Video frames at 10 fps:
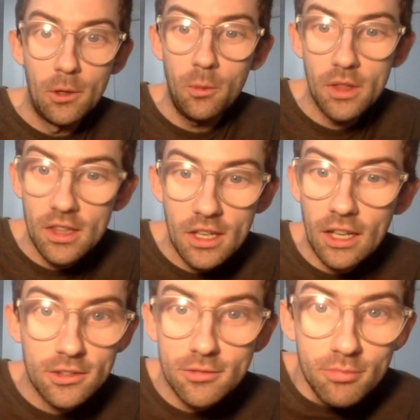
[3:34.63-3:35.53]
Within the
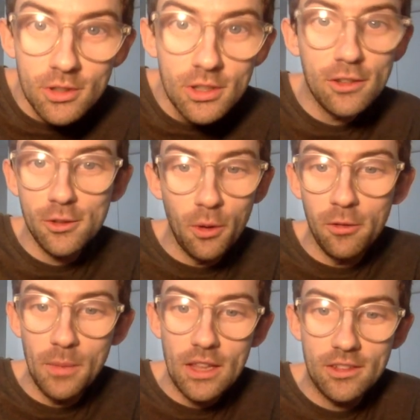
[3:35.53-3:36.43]
next 6-12
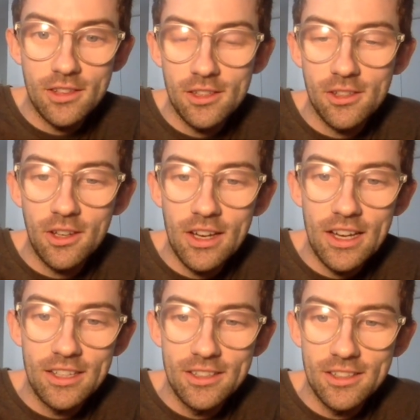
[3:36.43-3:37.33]
months, this
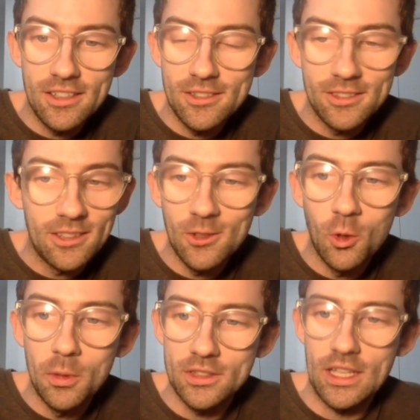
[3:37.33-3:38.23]
guy just has
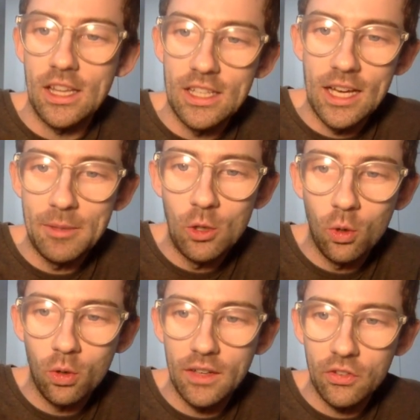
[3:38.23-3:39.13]
enormous talent. I mean,
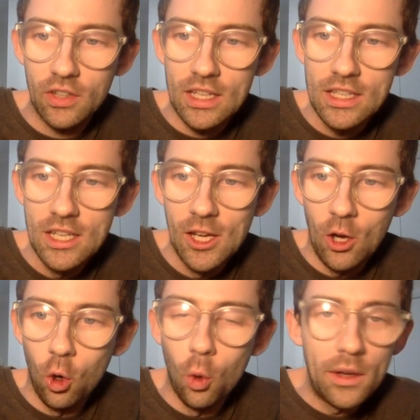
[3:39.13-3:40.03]
Auckland FC,
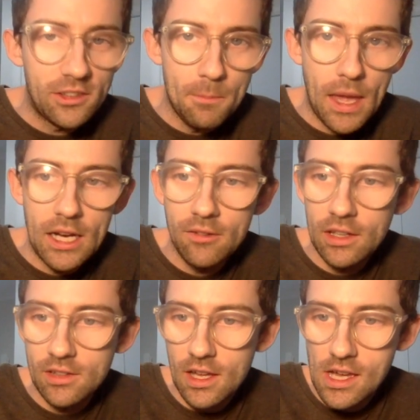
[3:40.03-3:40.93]
always competitive
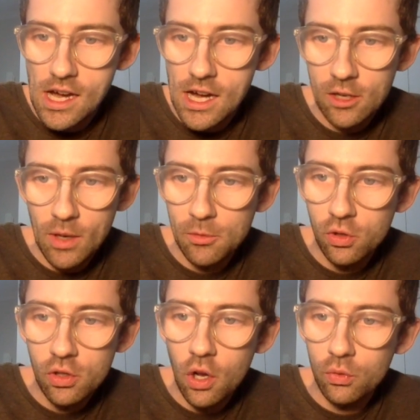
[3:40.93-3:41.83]
as they are, grabbed
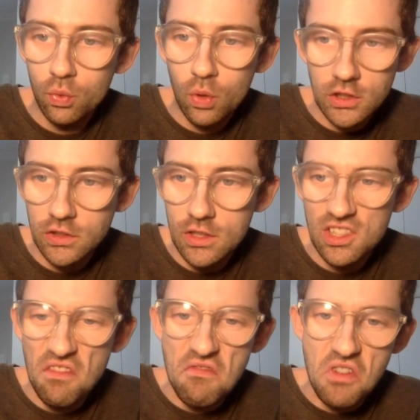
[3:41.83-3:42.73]
2 goals. Rogerson,
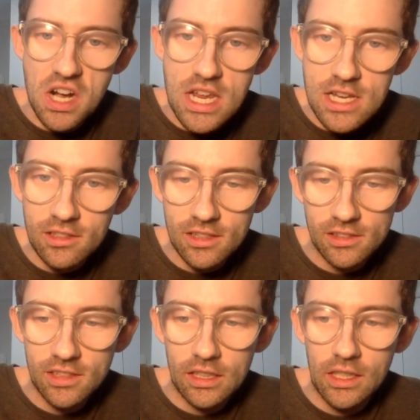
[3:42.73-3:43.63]
De Vries in the
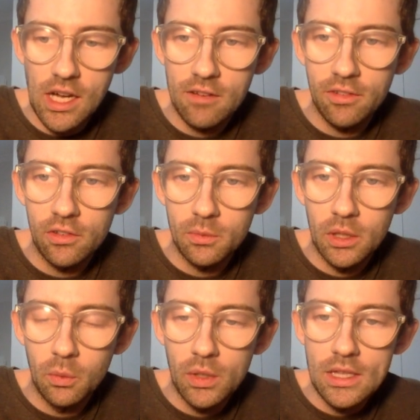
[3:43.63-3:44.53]
second half as
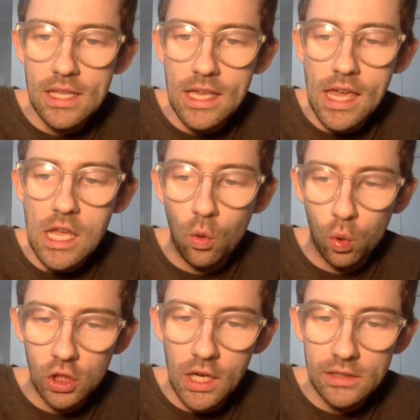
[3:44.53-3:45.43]
well with the
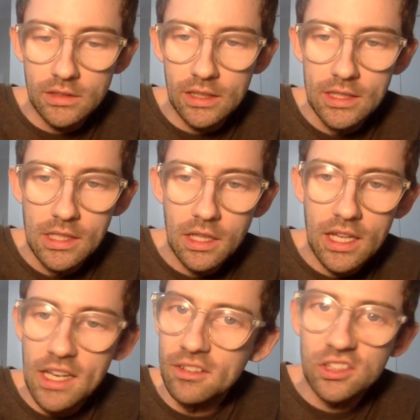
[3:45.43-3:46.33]
equaliser. They
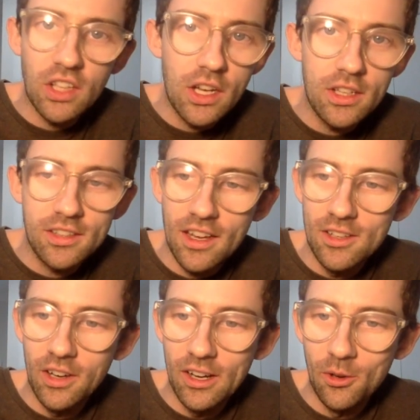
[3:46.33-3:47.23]
never say
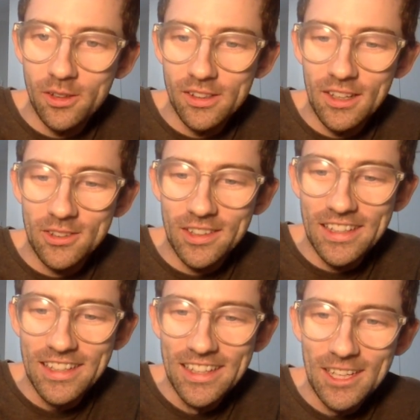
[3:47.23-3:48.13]
die, Auckland FC.
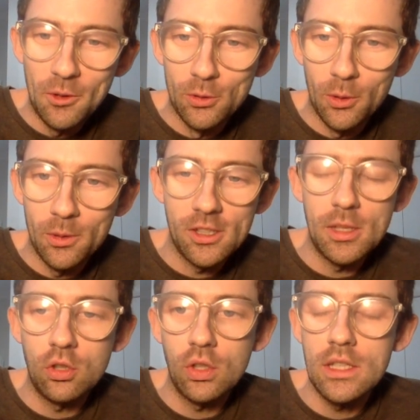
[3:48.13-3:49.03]
It was always going to be
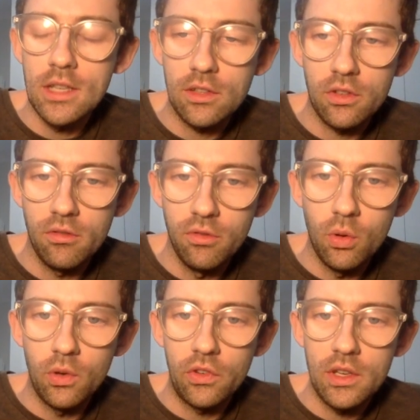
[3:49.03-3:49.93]
a tricky test
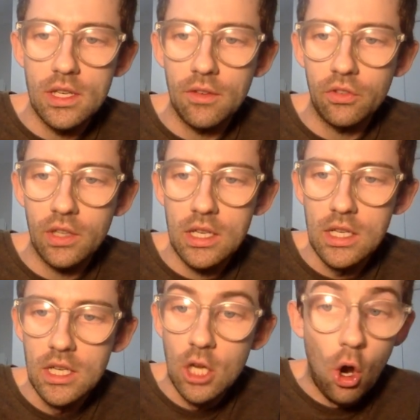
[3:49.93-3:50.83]
for Sydney FC.
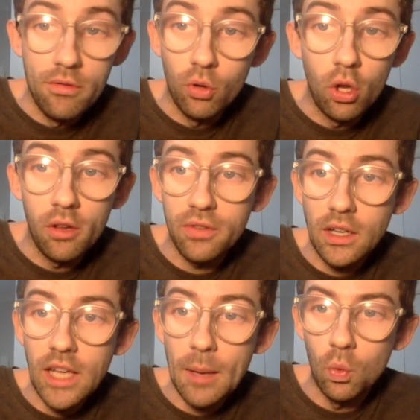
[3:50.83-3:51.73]
Overall, a fun
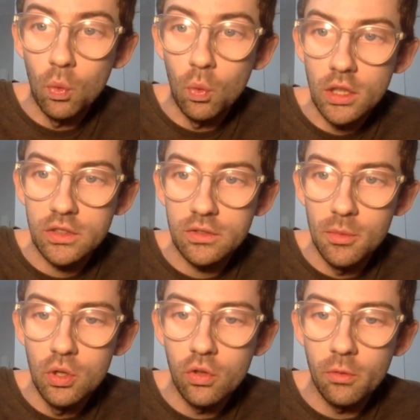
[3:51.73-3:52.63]
game to watch from a
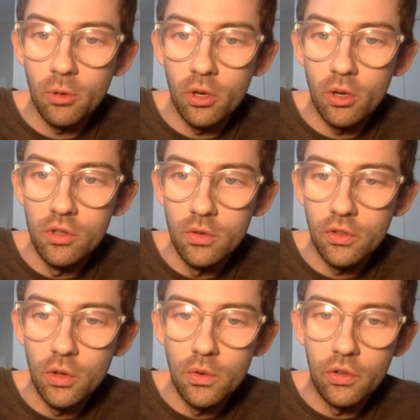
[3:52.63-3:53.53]
neutral point of view.
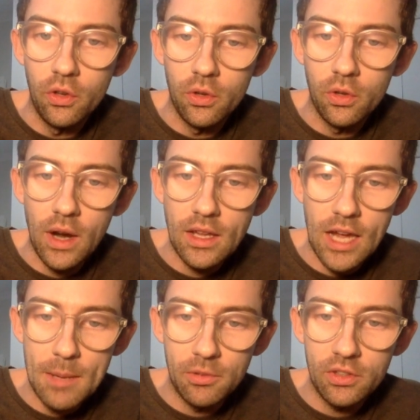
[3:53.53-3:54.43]
2-2, great
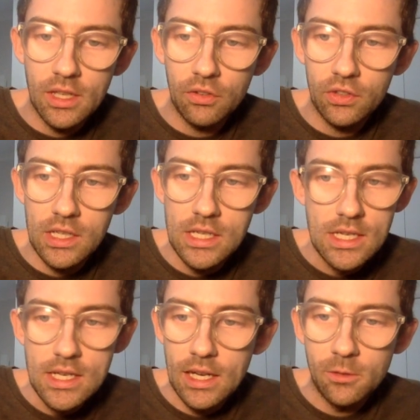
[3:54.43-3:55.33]
game. Sydney FC,
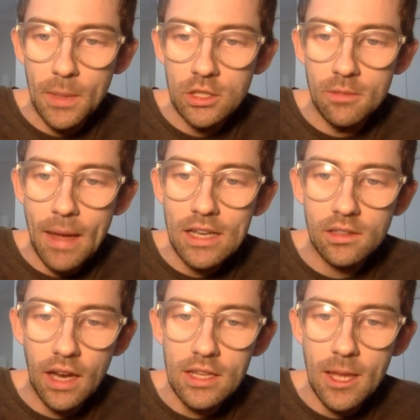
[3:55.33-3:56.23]
as mentioned,
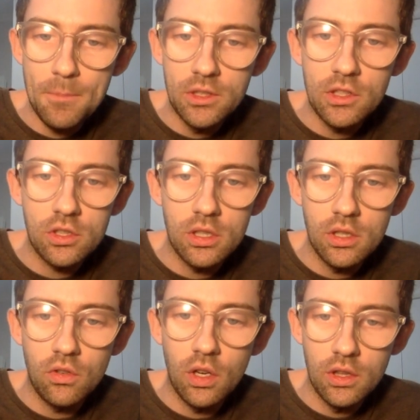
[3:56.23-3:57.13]
maintained that position
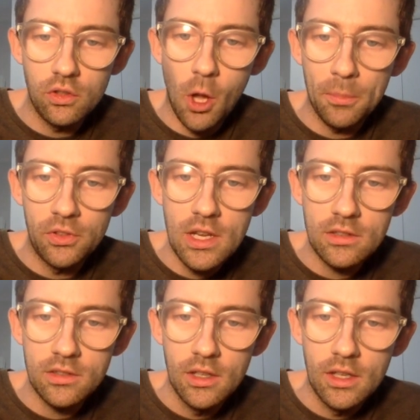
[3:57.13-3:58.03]
in the top
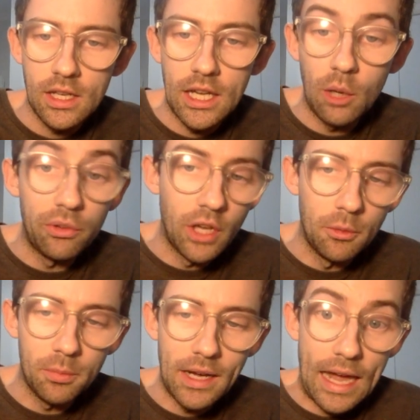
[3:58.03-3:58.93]
6. That was
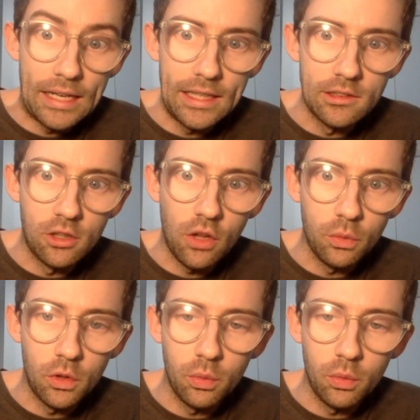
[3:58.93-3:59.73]
helped by Adelaide's loss, which we'll